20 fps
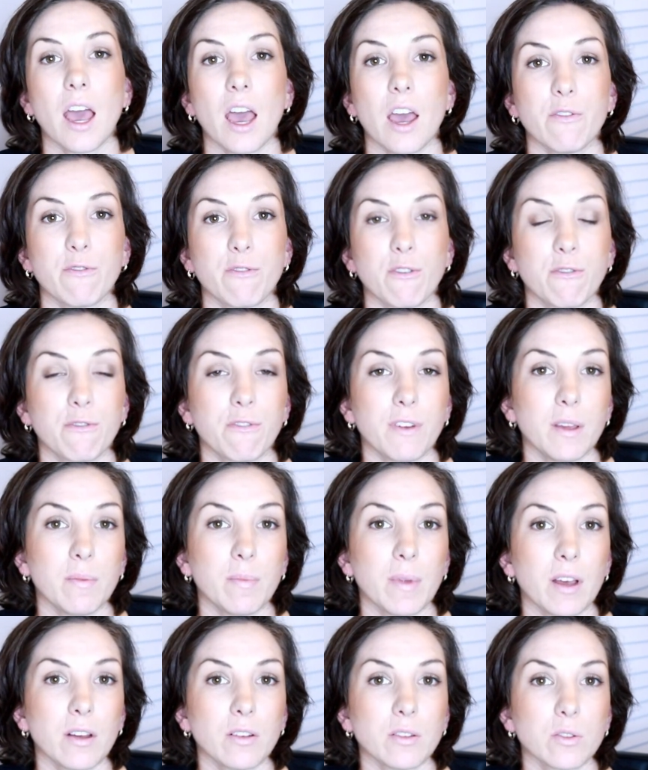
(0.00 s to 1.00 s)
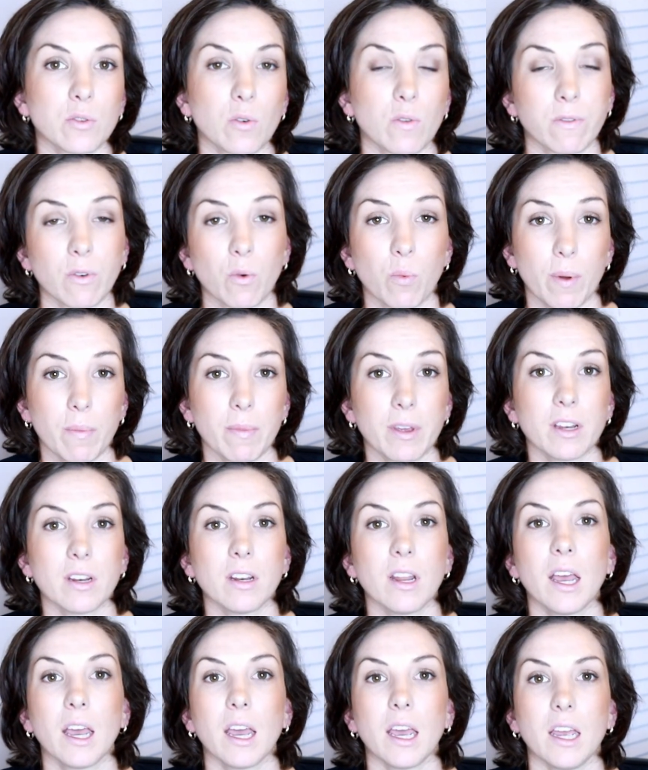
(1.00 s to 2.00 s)
And for females, or for
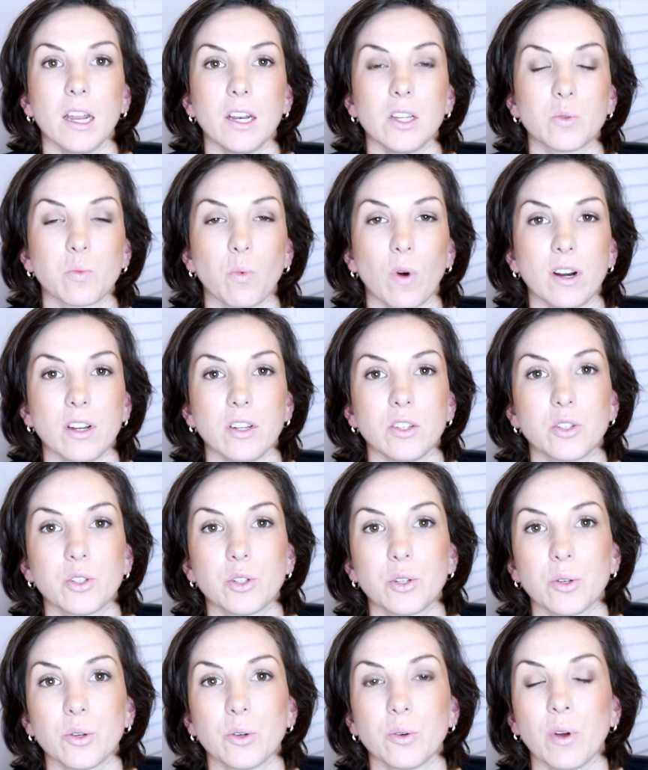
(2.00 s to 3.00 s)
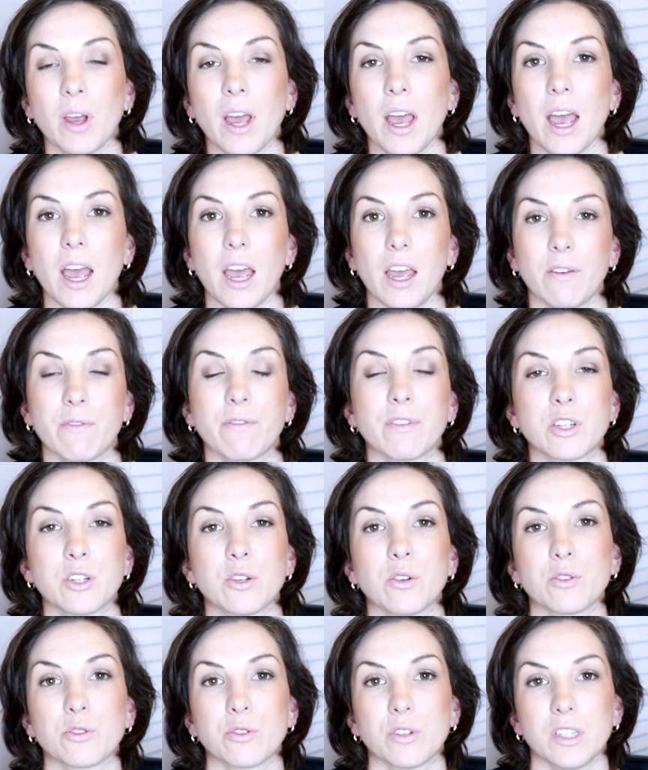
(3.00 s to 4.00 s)
women, it is 1 in 2, and for
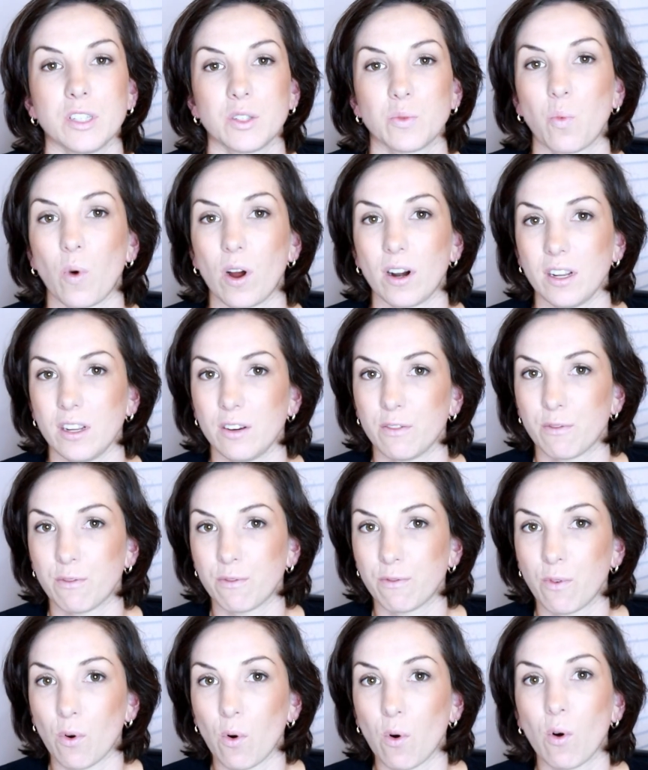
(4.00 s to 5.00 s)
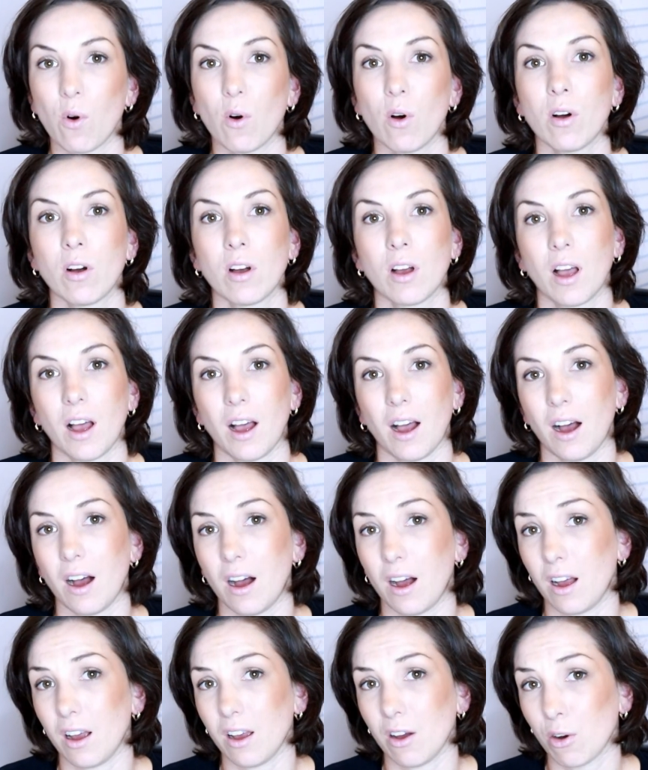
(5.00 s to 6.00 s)
children is 1 in 4
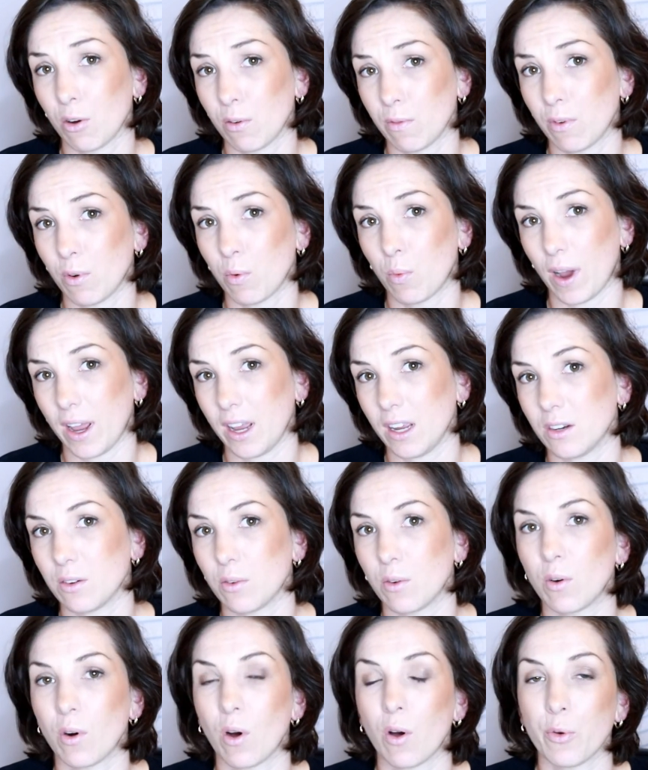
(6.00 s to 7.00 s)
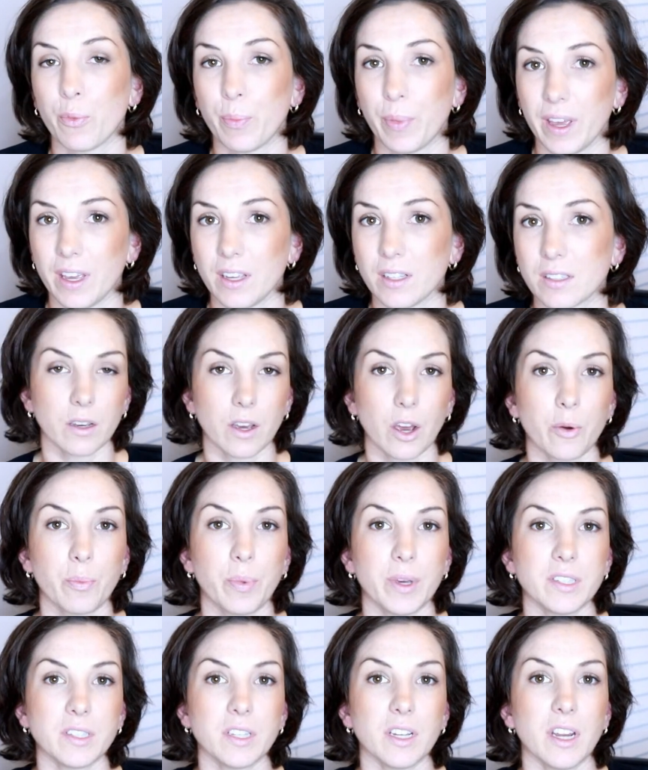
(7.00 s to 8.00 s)
are overweight or obese.
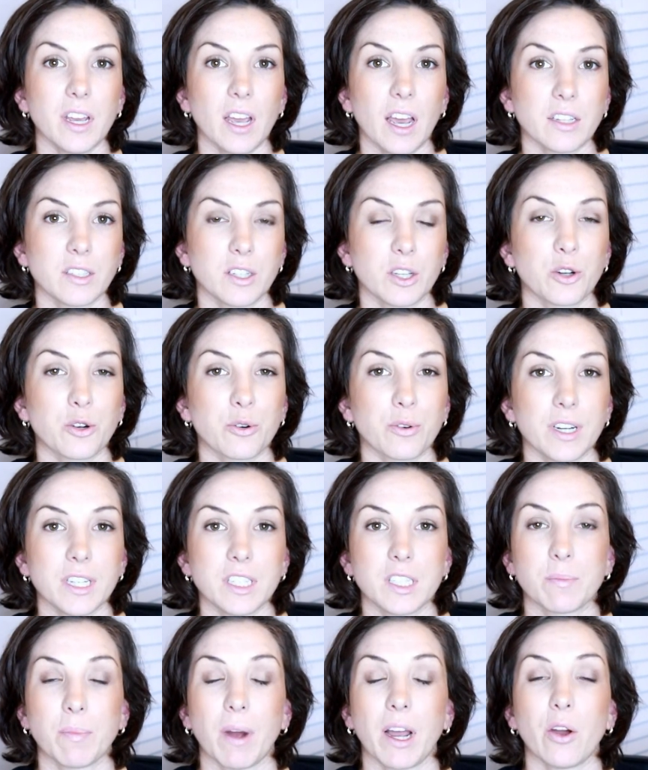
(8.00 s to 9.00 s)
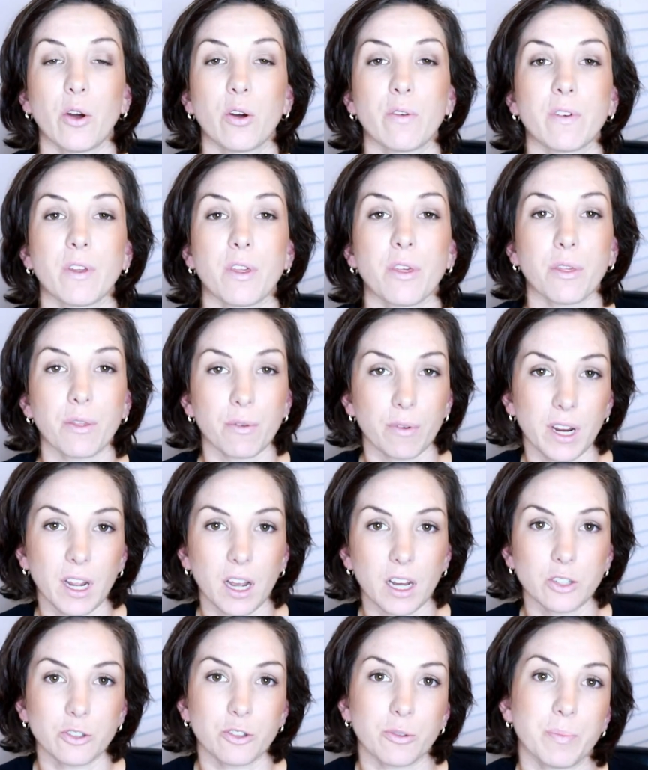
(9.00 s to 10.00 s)
Obesity has increased by over
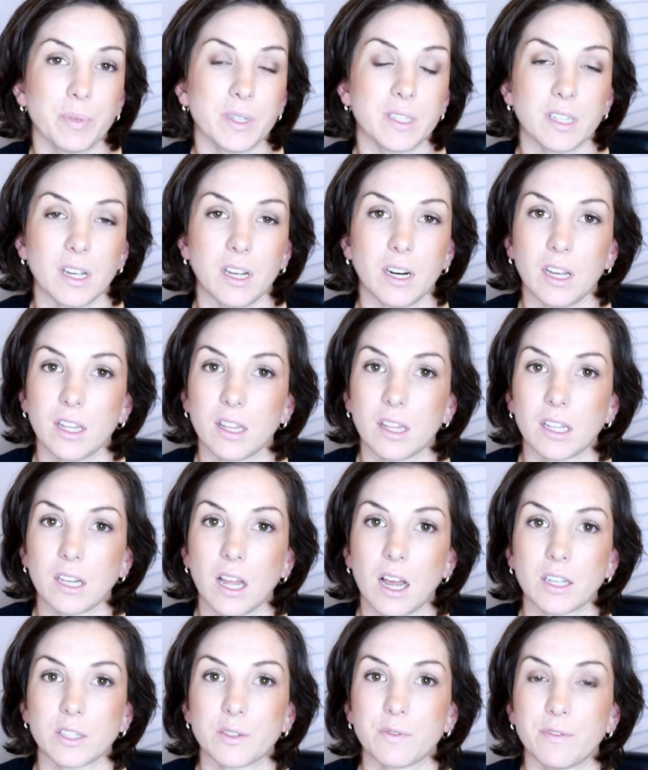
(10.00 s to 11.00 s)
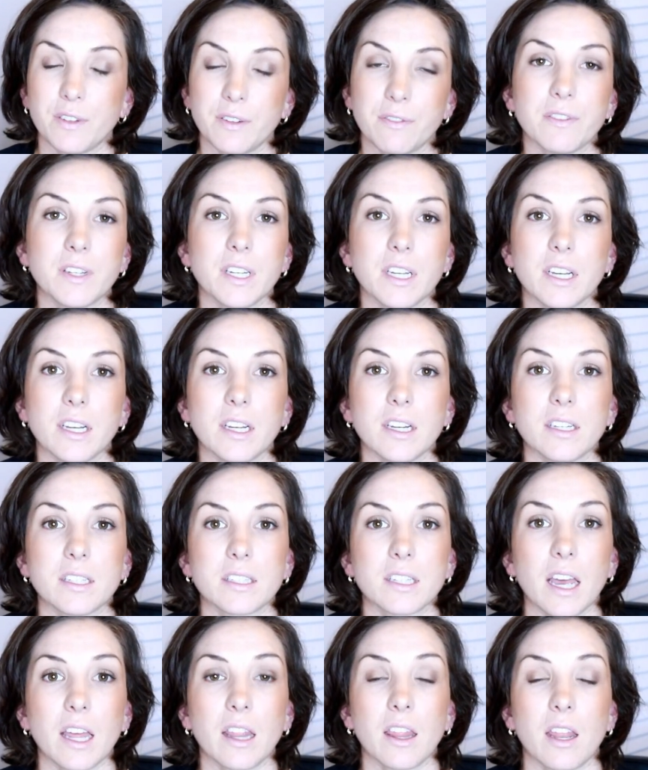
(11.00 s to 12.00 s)
300% in the last 50 years,
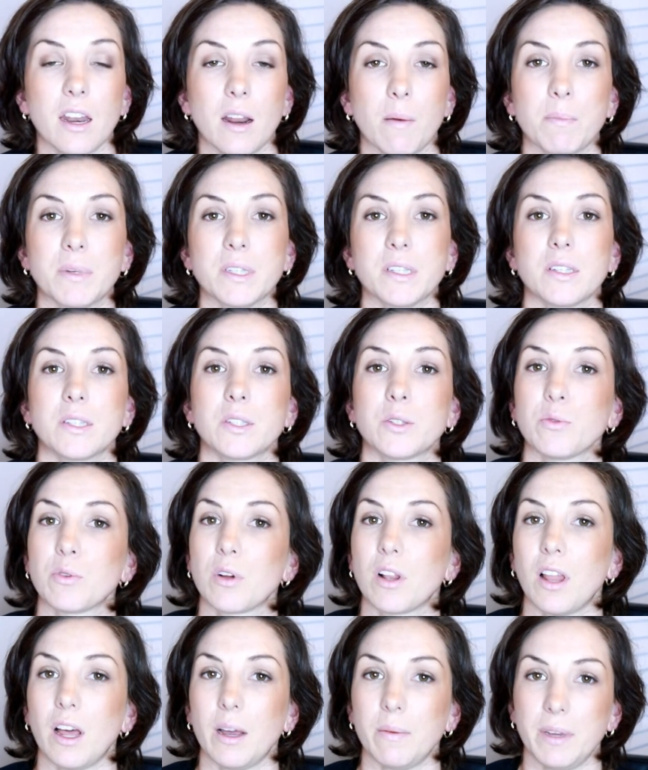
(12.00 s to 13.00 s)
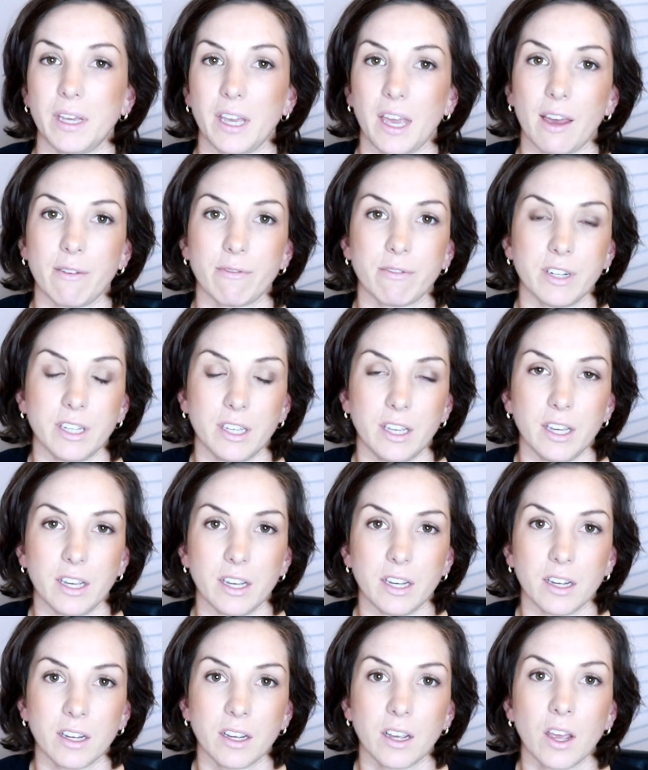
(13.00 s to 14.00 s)
and the numbers are still climbing every
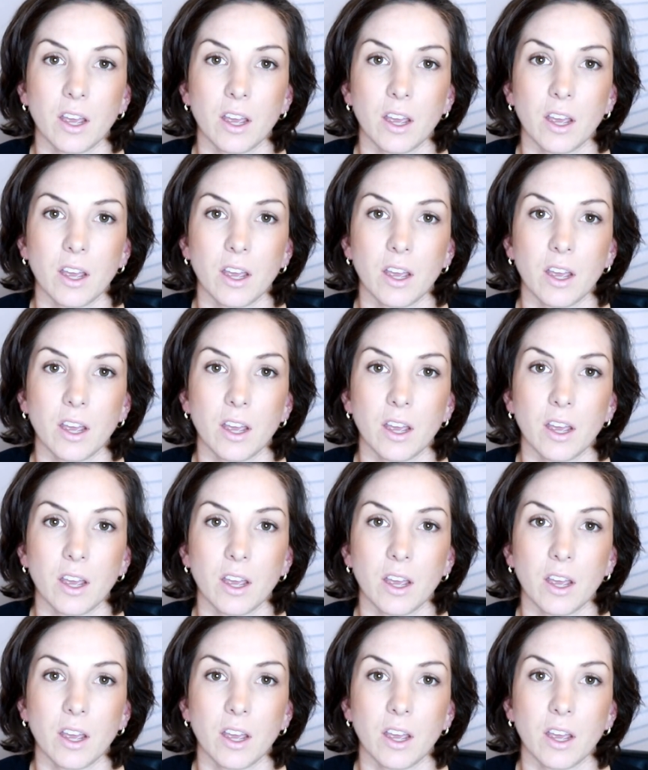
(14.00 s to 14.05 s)
year.